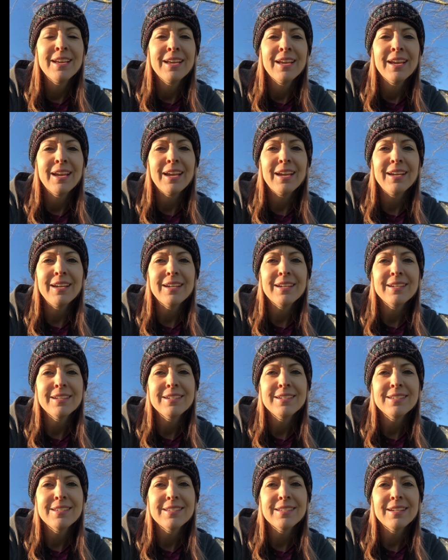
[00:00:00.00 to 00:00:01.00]

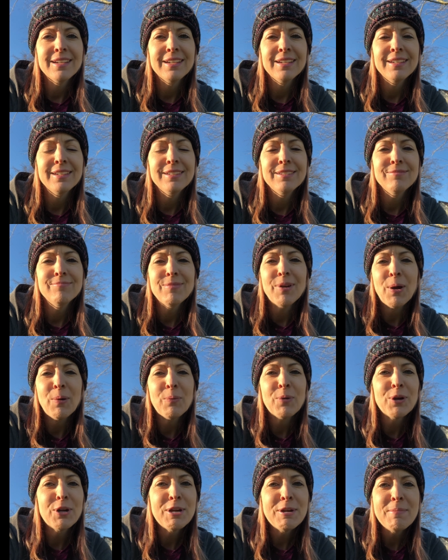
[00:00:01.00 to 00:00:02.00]
and and not
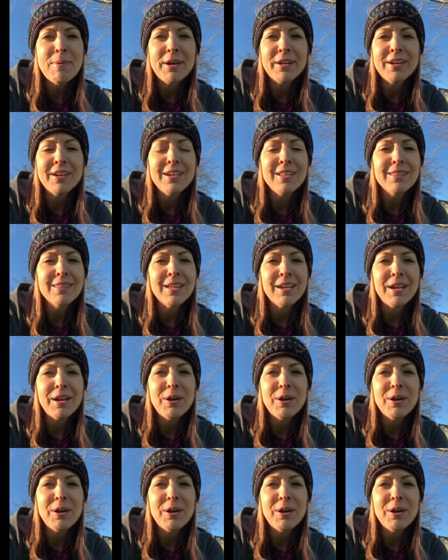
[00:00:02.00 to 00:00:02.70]
worry about anything